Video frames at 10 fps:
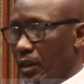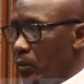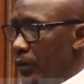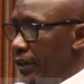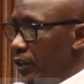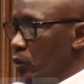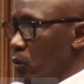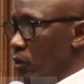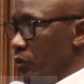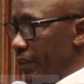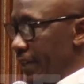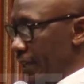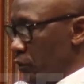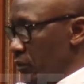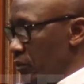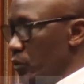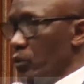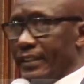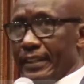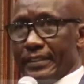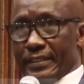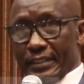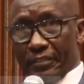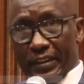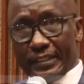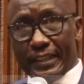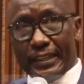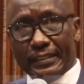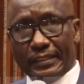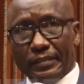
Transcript: We need to work together to do things differently.